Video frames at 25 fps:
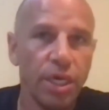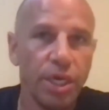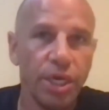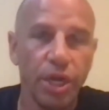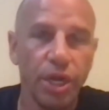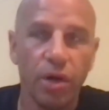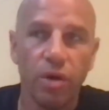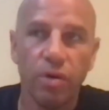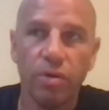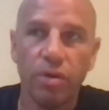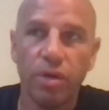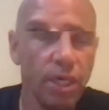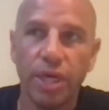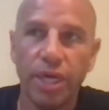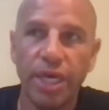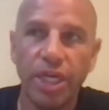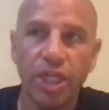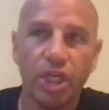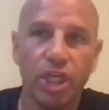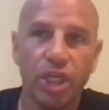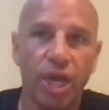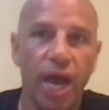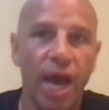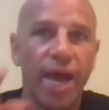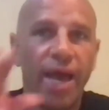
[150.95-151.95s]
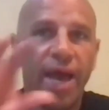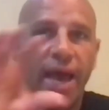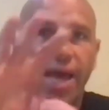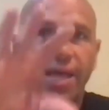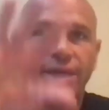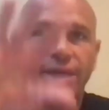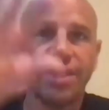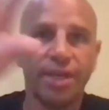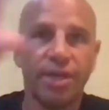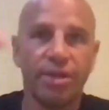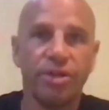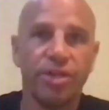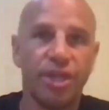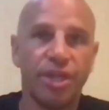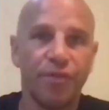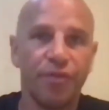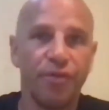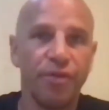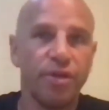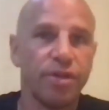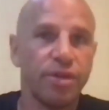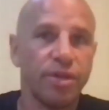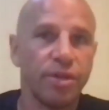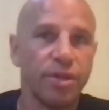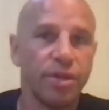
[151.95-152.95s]
you know, each guy has their
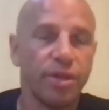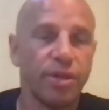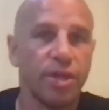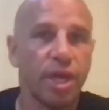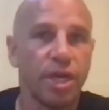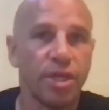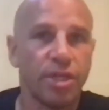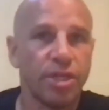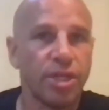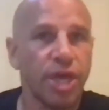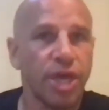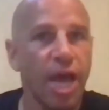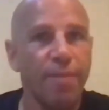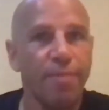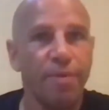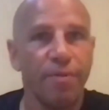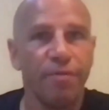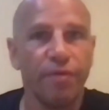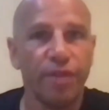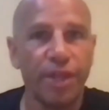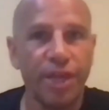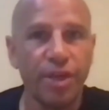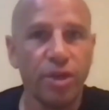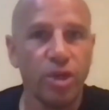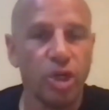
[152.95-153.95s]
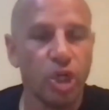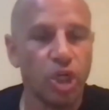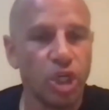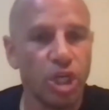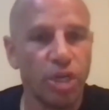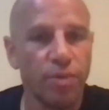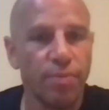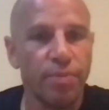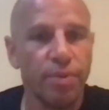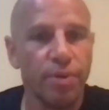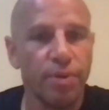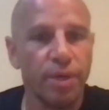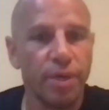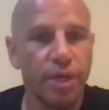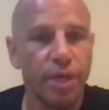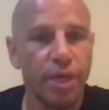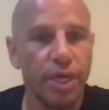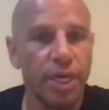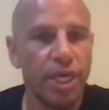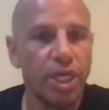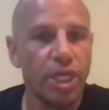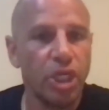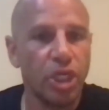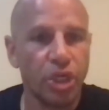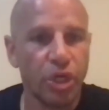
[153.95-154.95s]
different type of leadership.
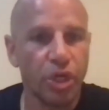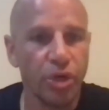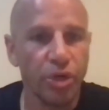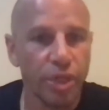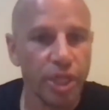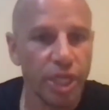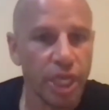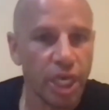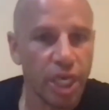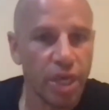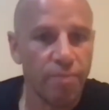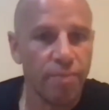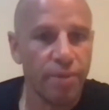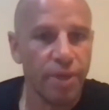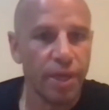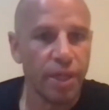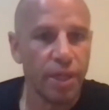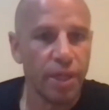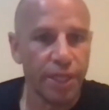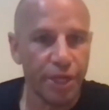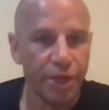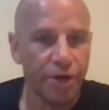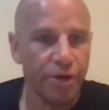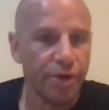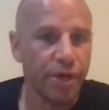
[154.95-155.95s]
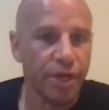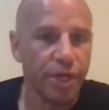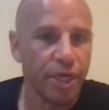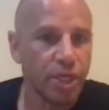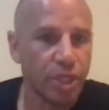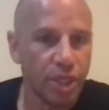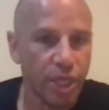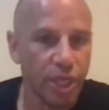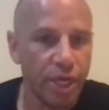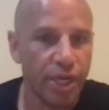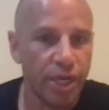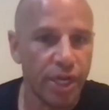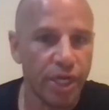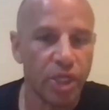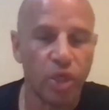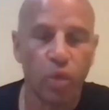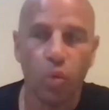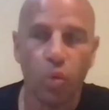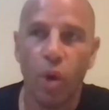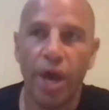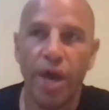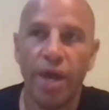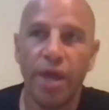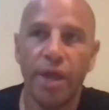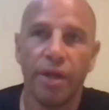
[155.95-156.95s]
He certainly can be a leader in his
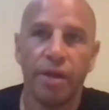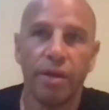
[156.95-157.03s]
way.